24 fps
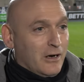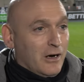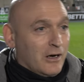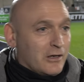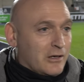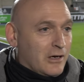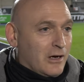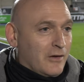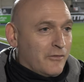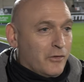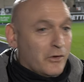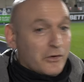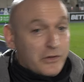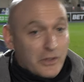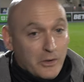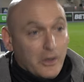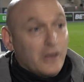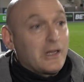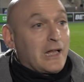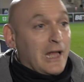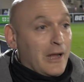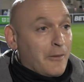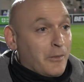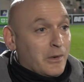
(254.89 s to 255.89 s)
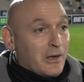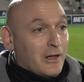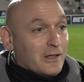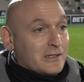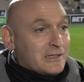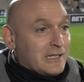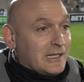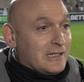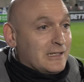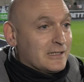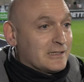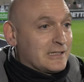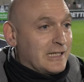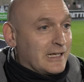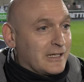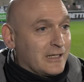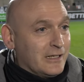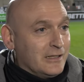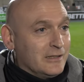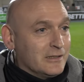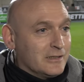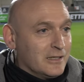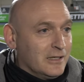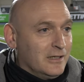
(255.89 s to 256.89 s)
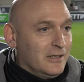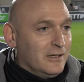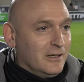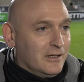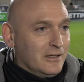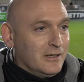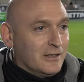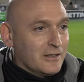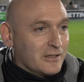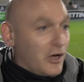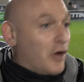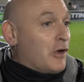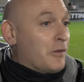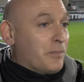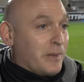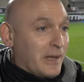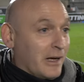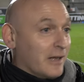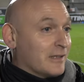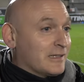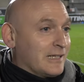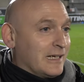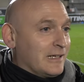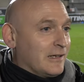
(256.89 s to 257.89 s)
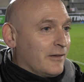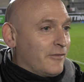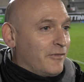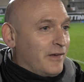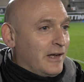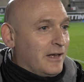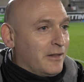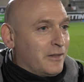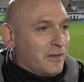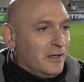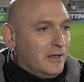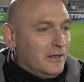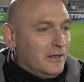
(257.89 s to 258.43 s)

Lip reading: I'll go fourth, okay, well, I'll take the second. Kobe, I'll take the fifth.